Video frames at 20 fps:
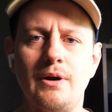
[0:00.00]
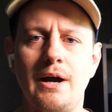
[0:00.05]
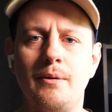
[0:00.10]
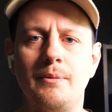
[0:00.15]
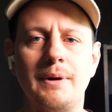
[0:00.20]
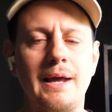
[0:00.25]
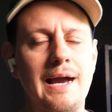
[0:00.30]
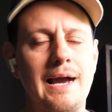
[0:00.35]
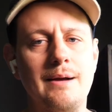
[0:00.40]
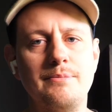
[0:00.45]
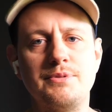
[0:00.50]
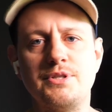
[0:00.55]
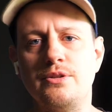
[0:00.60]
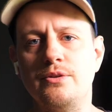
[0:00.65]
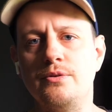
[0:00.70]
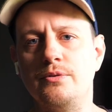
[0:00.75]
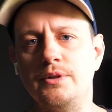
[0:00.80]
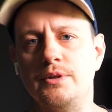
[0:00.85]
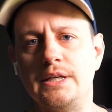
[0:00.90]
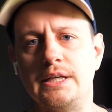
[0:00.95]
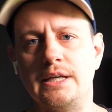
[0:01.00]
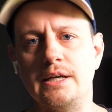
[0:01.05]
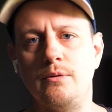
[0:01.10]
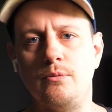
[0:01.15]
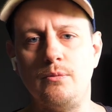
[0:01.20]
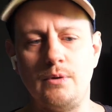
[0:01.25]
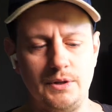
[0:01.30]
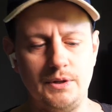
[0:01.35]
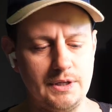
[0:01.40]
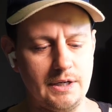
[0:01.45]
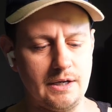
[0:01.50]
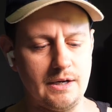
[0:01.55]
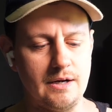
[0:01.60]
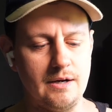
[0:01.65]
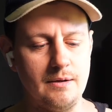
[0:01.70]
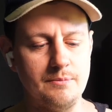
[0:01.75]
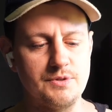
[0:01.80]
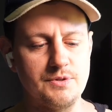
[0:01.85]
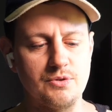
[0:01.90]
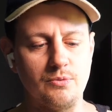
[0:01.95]
I would absolutely get one that
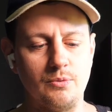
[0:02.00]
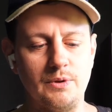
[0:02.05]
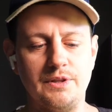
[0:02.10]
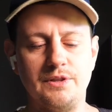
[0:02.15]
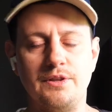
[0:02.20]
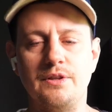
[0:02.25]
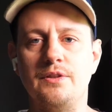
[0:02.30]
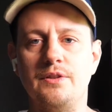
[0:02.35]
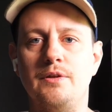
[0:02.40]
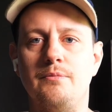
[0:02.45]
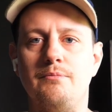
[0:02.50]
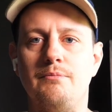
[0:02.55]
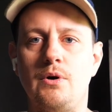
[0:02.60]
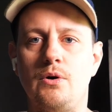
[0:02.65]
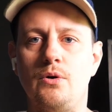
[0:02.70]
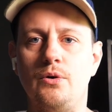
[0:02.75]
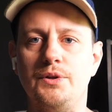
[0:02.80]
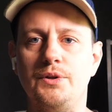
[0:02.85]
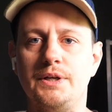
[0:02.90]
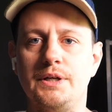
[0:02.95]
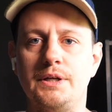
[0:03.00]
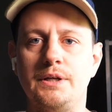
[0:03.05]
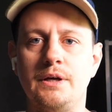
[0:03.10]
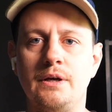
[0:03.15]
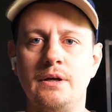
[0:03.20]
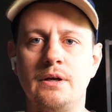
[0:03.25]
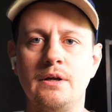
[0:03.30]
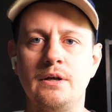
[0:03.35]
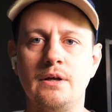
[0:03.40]
comes with the molded